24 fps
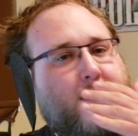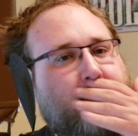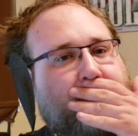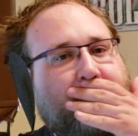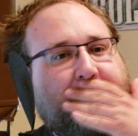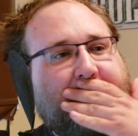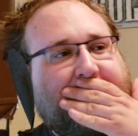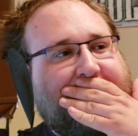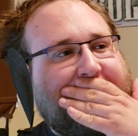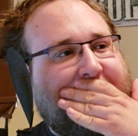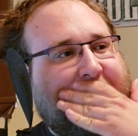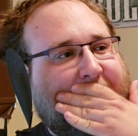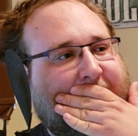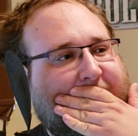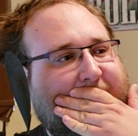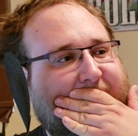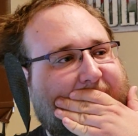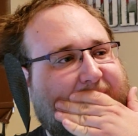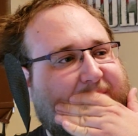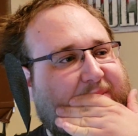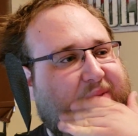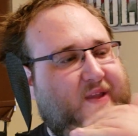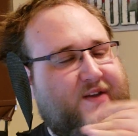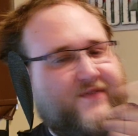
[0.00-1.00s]
So
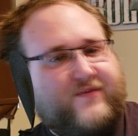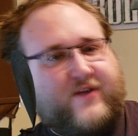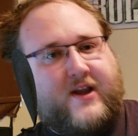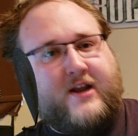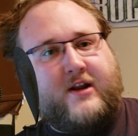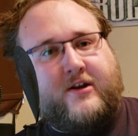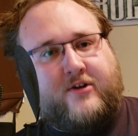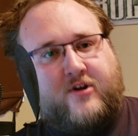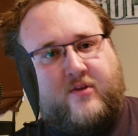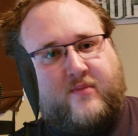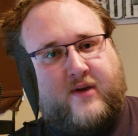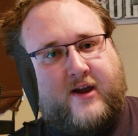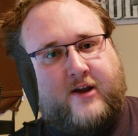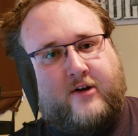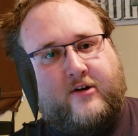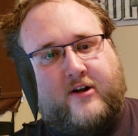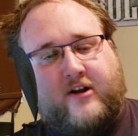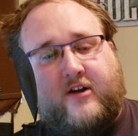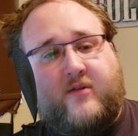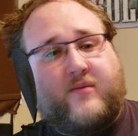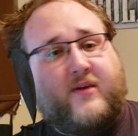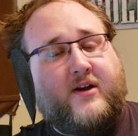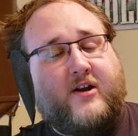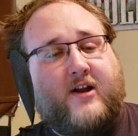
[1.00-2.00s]
they fight Underminer,
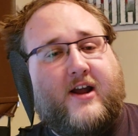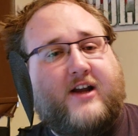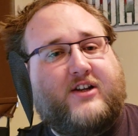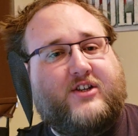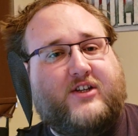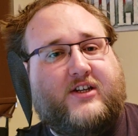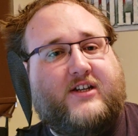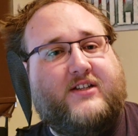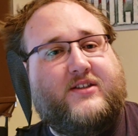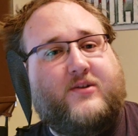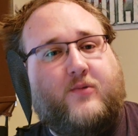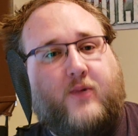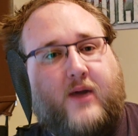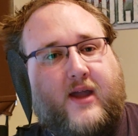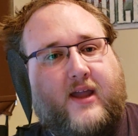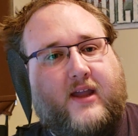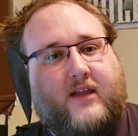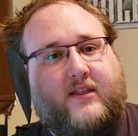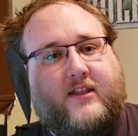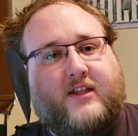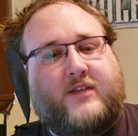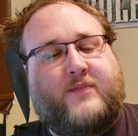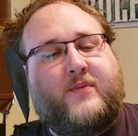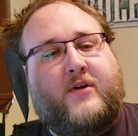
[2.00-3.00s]
and Underminer actually gets away,
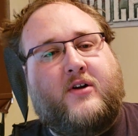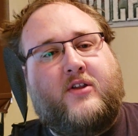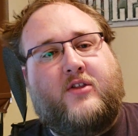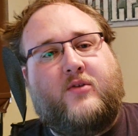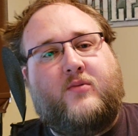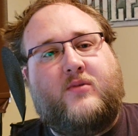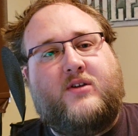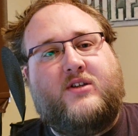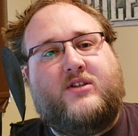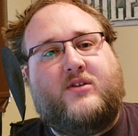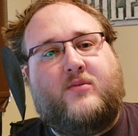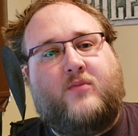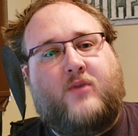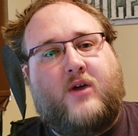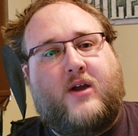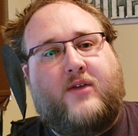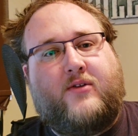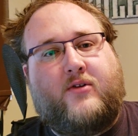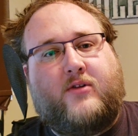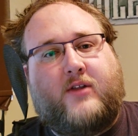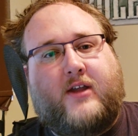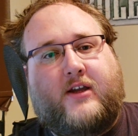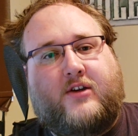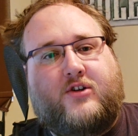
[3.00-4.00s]
and that's part of the reason why
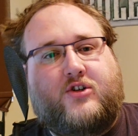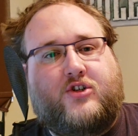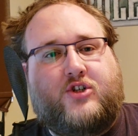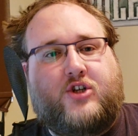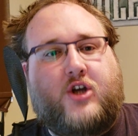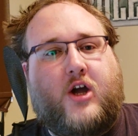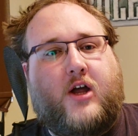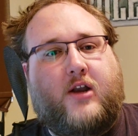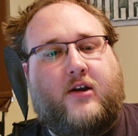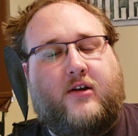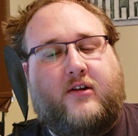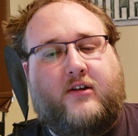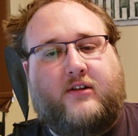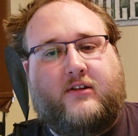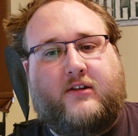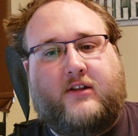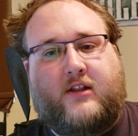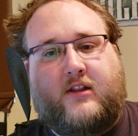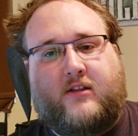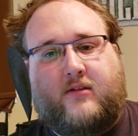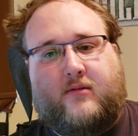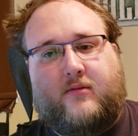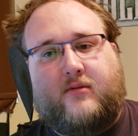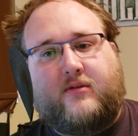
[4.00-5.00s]
they're like shunned, and
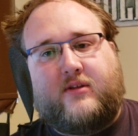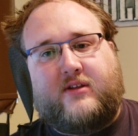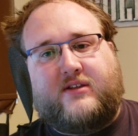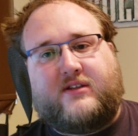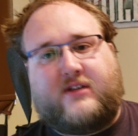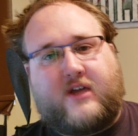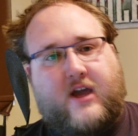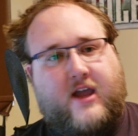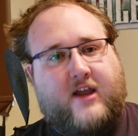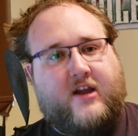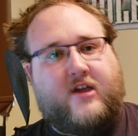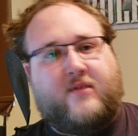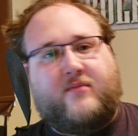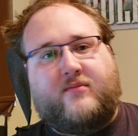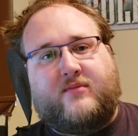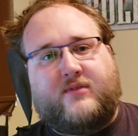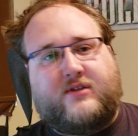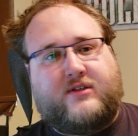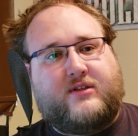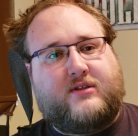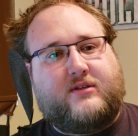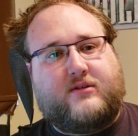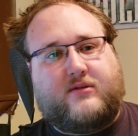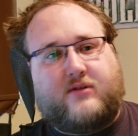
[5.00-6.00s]
then this guy
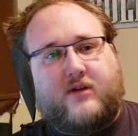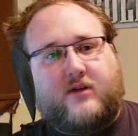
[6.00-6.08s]
comes